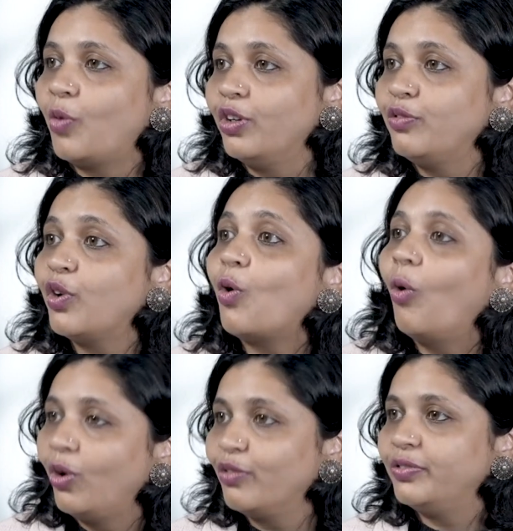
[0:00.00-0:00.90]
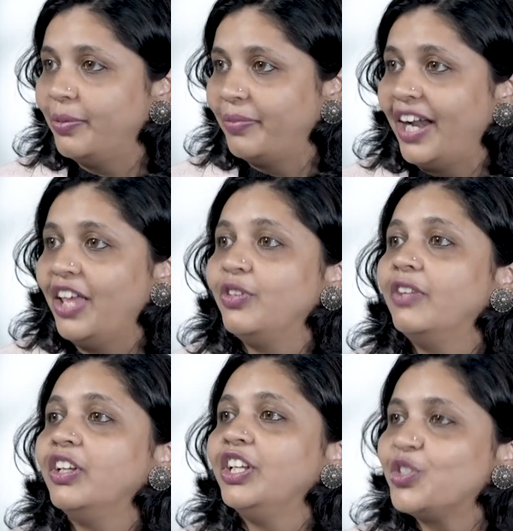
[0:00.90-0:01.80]
model for all of them. And
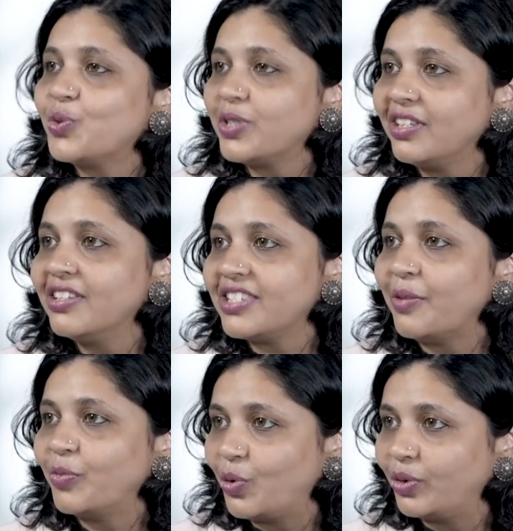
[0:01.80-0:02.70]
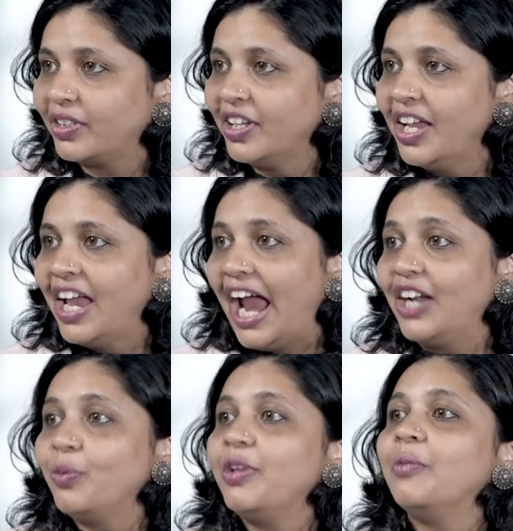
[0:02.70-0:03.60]
everyone needs to see the same growth. And
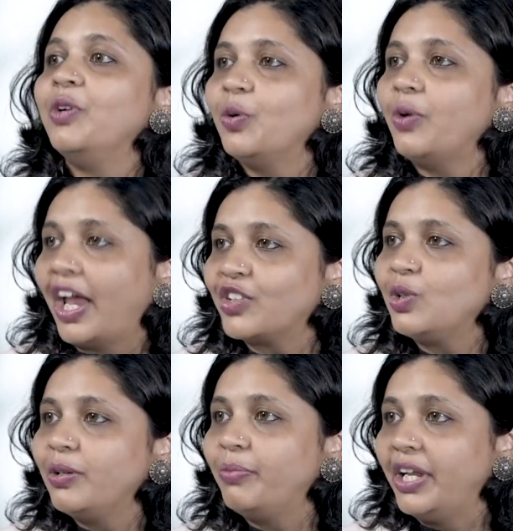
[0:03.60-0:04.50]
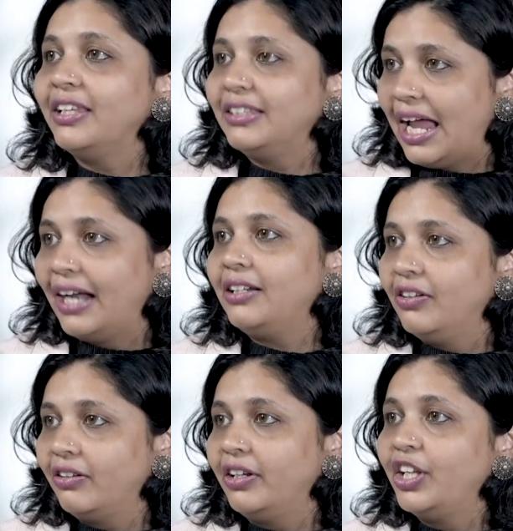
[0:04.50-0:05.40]
to be able to actually bring that
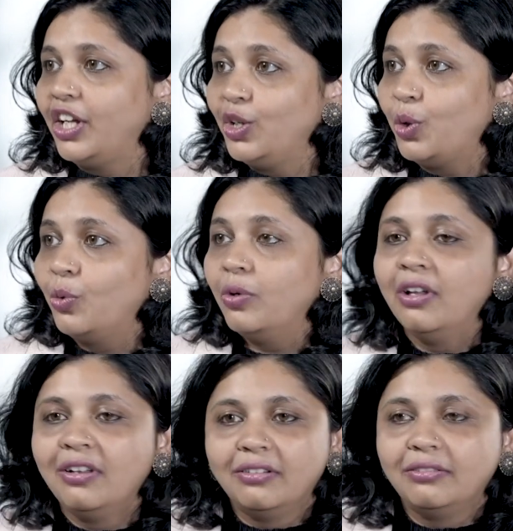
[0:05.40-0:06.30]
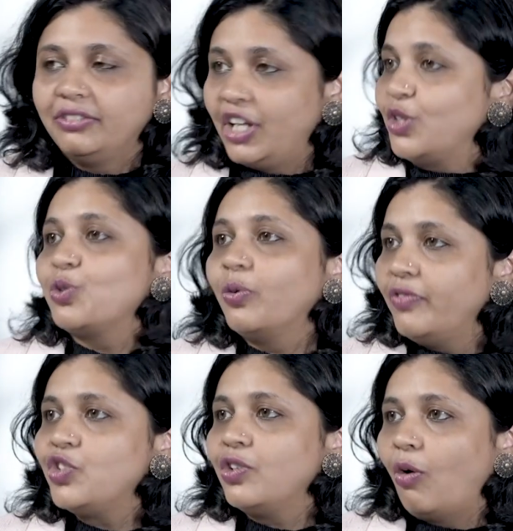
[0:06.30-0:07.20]
learning into Dunzo,
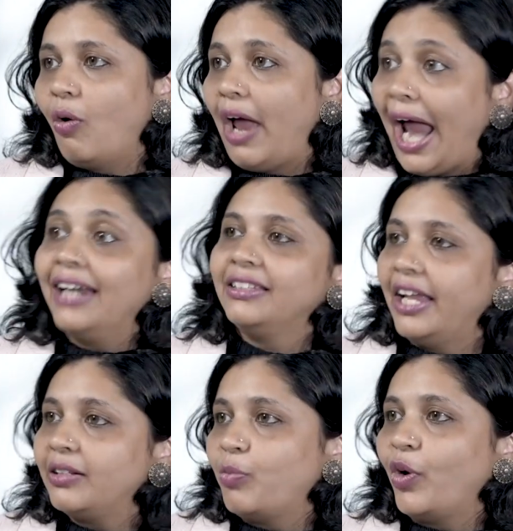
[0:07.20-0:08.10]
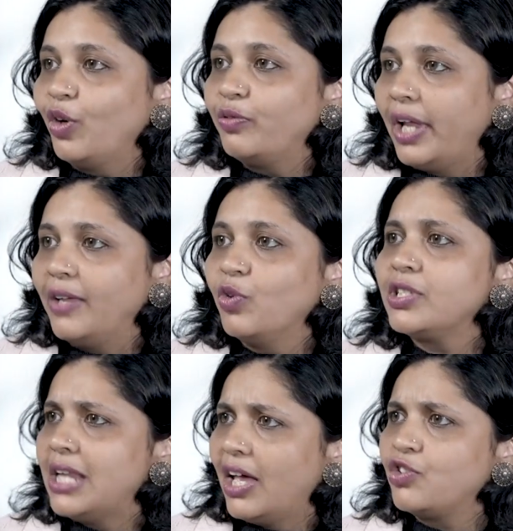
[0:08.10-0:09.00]
which at that point of time was
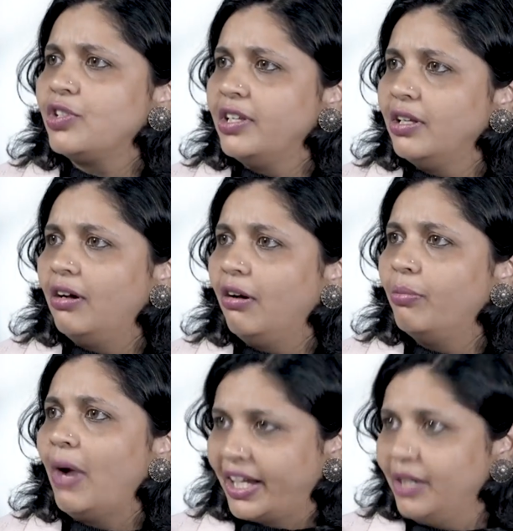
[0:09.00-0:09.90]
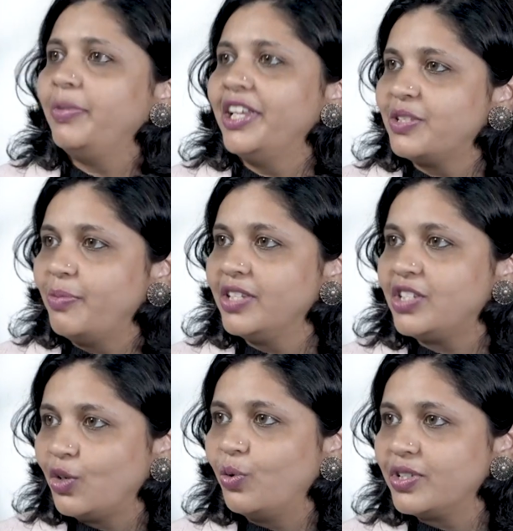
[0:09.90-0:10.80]
largely a marketplace-based
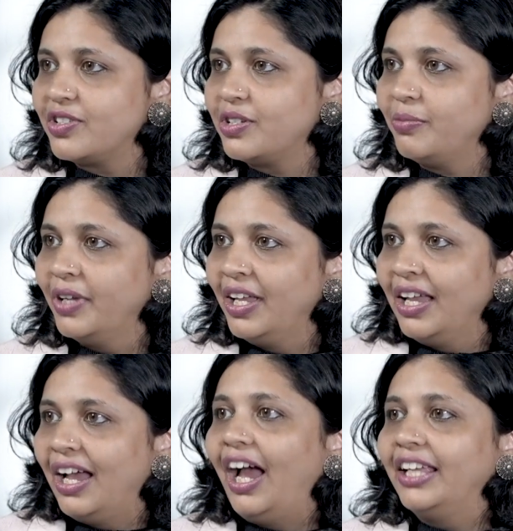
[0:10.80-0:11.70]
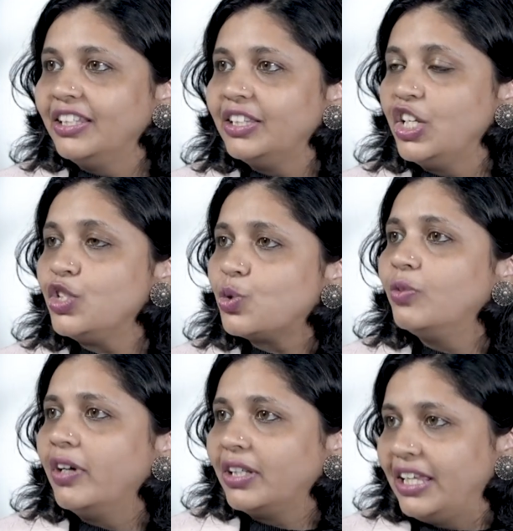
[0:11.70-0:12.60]
ecosystem. I think these two
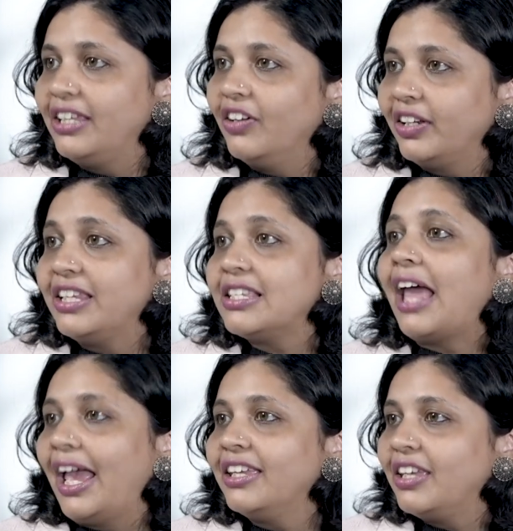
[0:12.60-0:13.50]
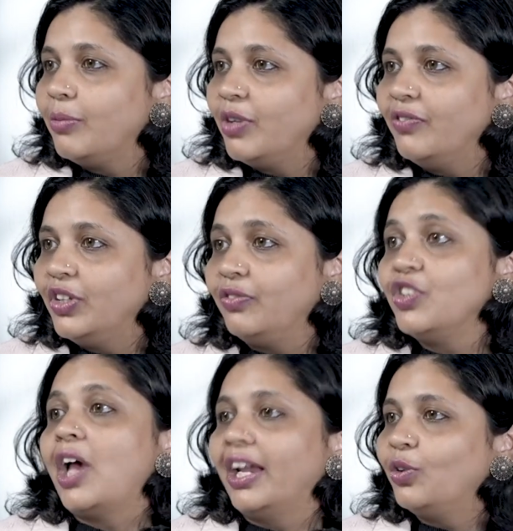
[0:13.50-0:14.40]
were key learnings that I came in with,
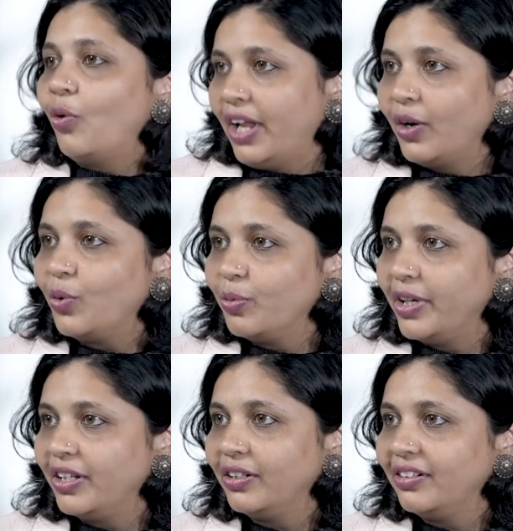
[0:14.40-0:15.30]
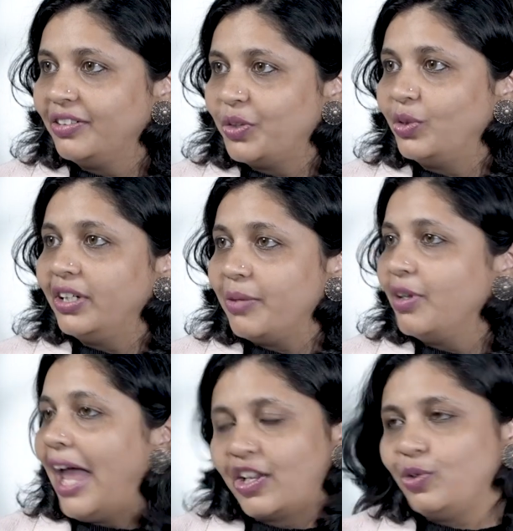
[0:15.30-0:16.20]
which I thought I could bring to the table.
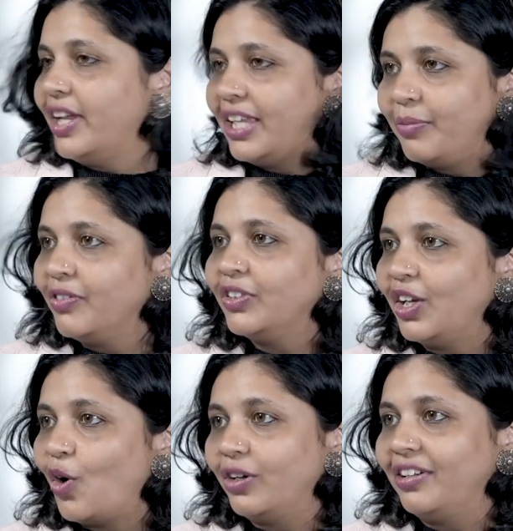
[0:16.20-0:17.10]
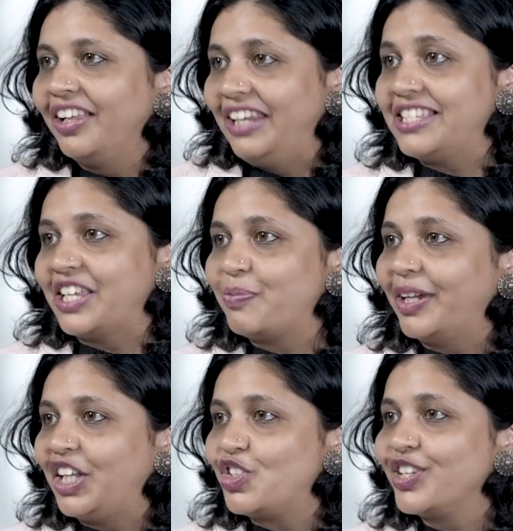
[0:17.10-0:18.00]
Actually, I came in with a lot less
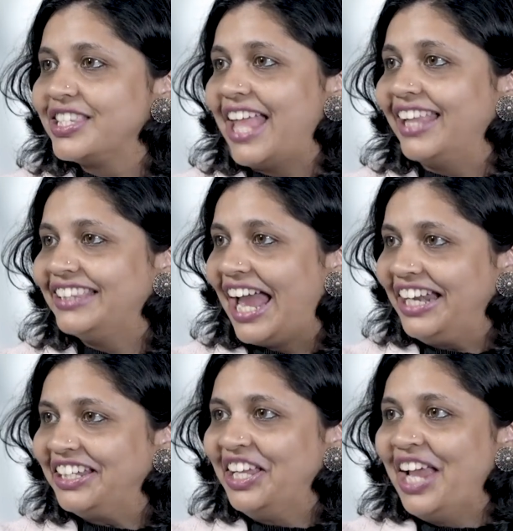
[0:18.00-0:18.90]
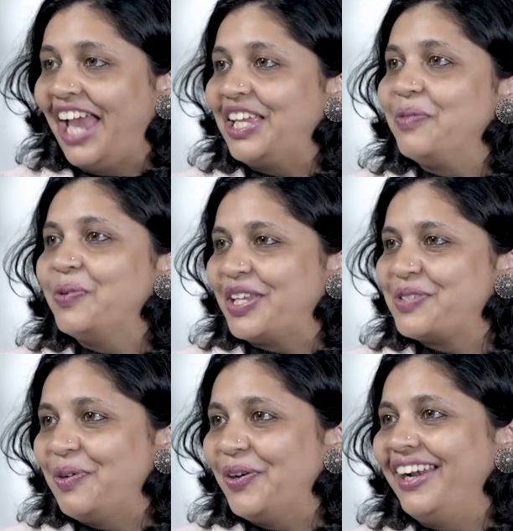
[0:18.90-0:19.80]
expectations than that. I came to
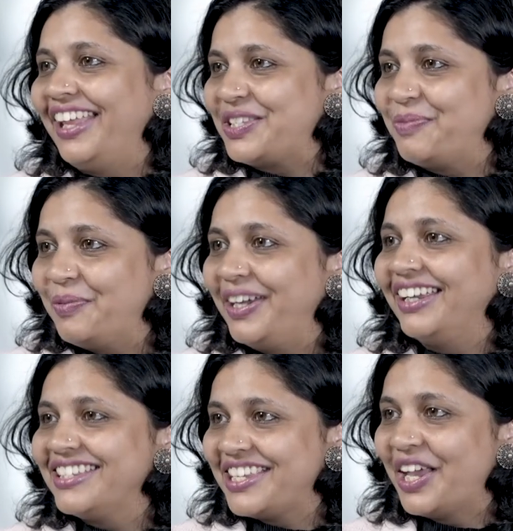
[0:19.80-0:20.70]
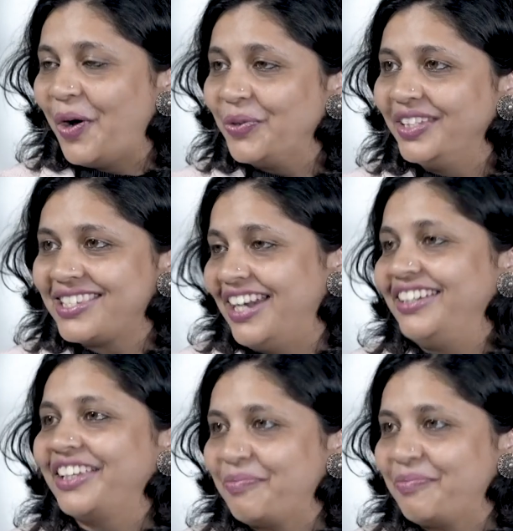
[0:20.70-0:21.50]
explore and experiment and see how the startup